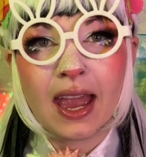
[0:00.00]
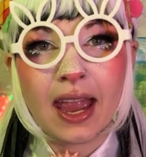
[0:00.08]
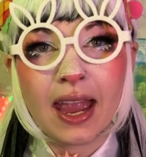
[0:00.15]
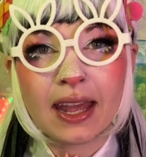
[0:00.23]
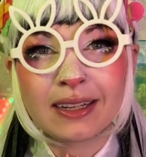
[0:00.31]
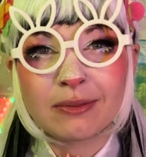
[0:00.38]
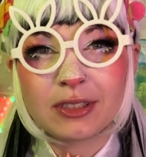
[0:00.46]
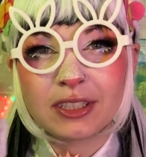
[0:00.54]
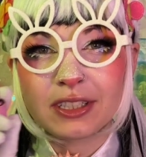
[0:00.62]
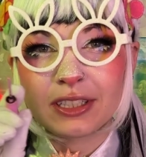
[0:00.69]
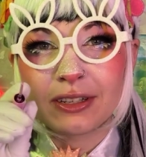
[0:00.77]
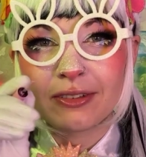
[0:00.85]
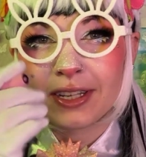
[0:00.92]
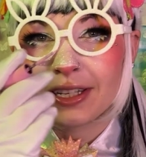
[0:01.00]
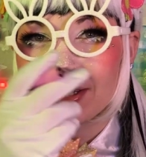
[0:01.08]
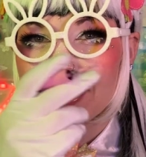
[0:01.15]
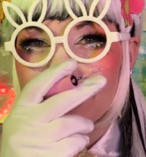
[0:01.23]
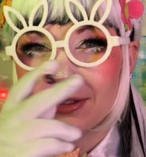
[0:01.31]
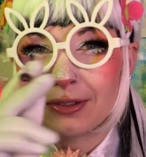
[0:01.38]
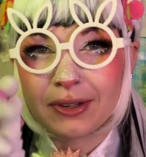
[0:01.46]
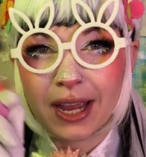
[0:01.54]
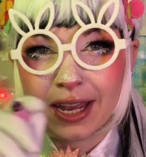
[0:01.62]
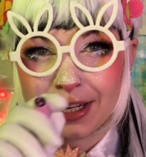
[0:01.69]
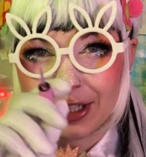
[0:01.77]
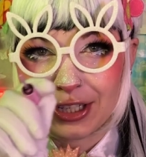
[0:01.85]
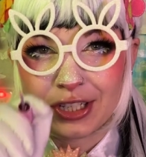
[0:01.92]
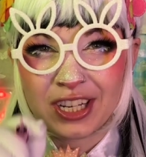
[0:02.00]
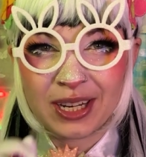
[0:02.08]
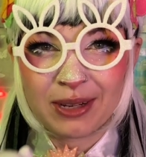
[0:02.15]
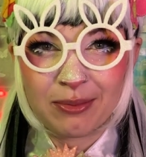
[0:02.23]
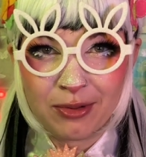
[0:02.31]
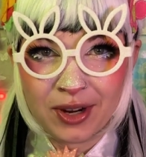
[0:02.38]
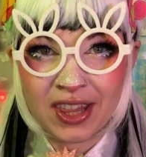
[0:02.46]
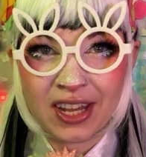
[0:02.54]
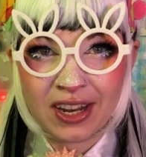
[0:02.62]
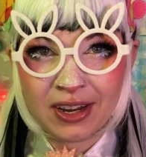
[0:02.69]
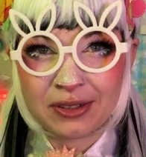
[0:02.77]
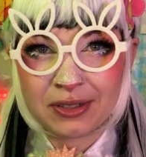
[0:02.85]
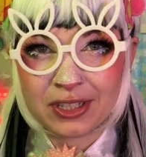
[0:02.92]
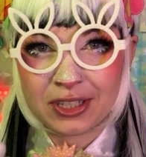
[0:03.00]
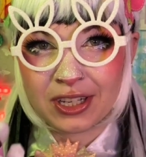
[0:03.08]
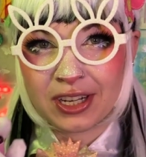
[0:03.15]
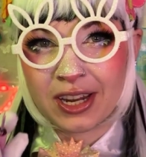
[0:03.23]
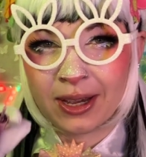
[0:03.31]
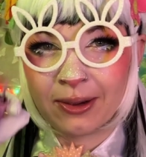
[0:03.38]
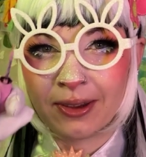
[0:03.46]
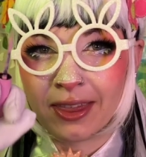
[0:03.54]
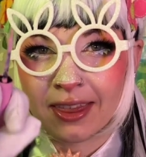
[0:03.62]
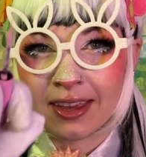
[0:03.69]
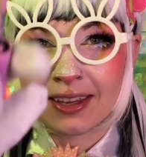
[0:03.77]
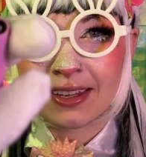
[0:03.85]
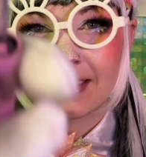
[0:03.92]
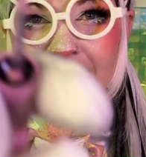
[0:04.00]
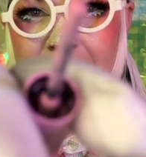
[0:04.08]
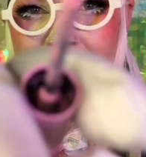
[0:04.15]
And I'm just going to kind of shape where the nose should go with this.